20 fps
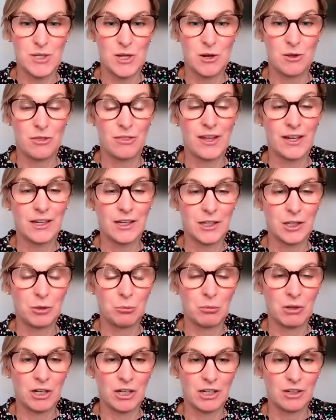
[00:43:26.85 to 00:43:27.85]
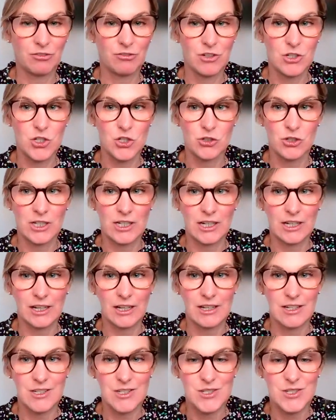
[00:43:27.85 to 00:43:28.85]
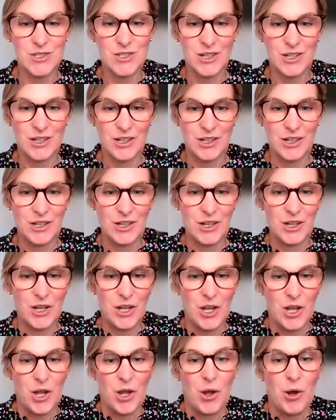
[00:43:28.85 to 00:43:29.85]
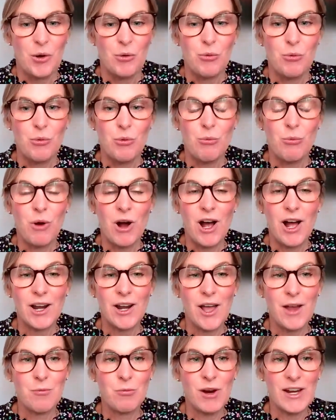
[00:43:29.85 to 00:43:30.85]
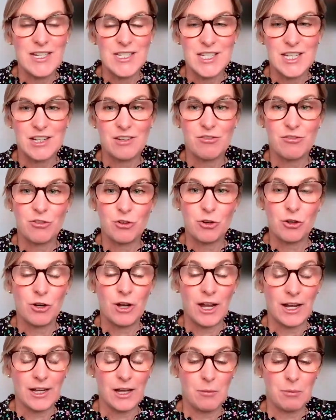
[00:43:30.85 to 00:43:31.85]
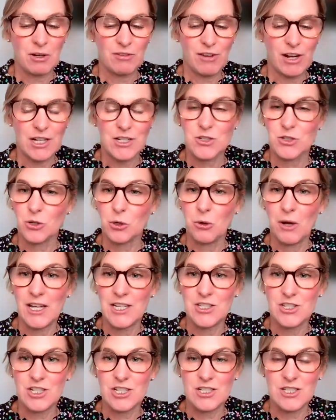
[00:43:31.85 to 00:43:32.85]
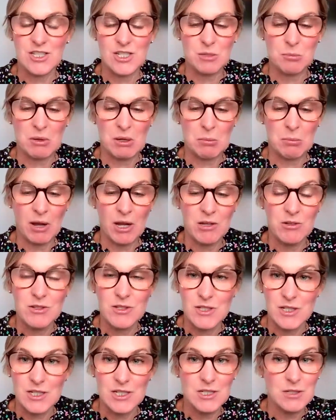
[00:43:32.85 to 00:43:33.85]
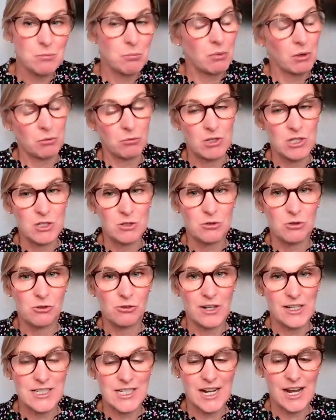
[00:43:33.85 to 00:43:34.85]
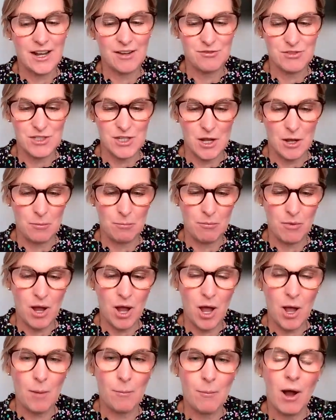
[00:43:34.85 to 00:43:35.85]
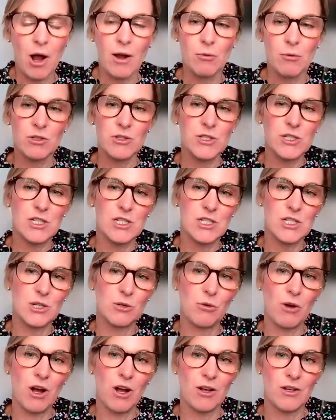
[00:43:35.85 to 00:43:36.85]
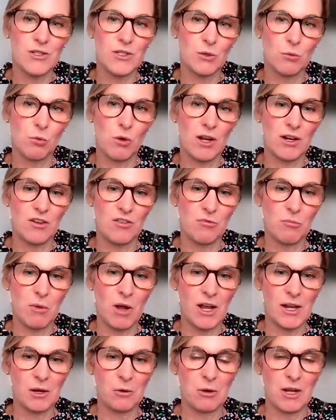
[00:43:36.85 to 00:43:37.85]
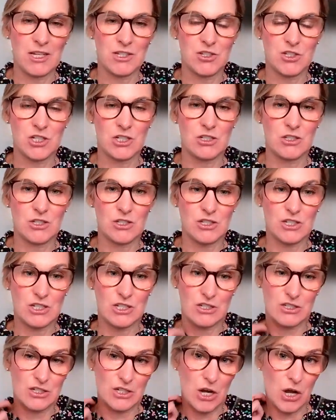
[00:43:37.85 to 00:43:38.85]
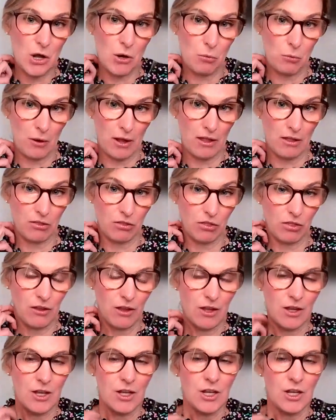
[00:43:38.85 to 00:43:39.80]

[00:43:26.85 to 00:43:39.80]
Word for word: So thank you, Mike, for joining us while I'm waiting for a couple of extra questions to be posted, but we do already have some, um, I wanted to ask one of my questions to start with,